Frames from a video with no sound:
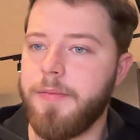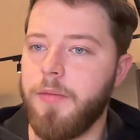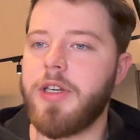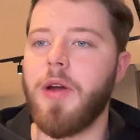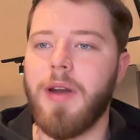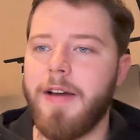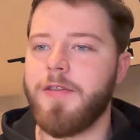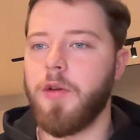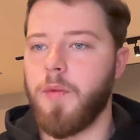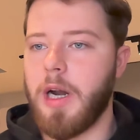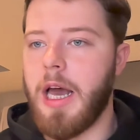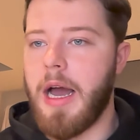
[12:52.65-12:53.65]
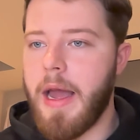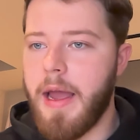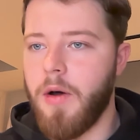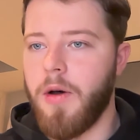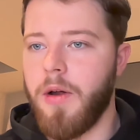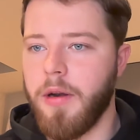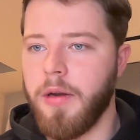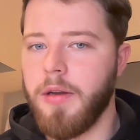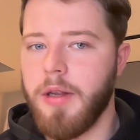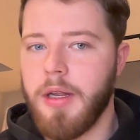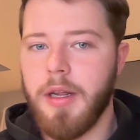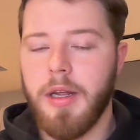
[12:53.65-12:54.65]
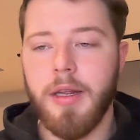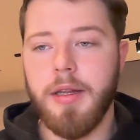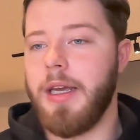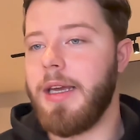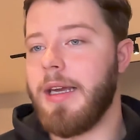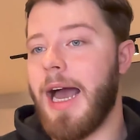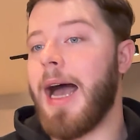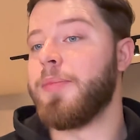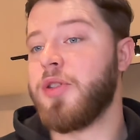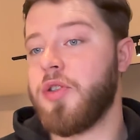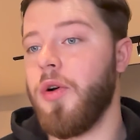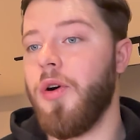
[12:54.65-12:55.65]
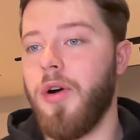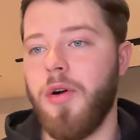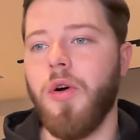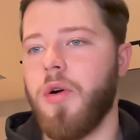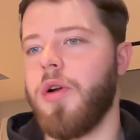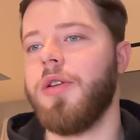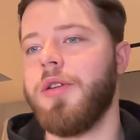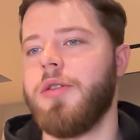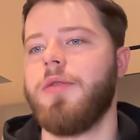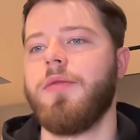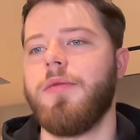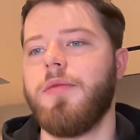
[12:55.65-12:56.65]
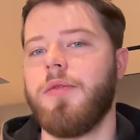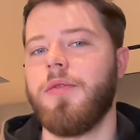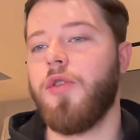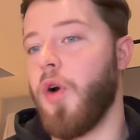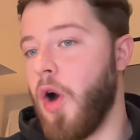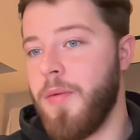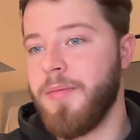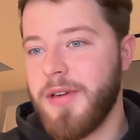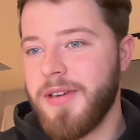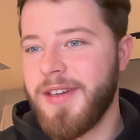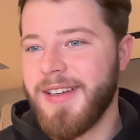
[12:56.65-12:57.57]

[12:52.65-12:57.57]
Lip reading: We don't have to rely on the App Store or on Chrome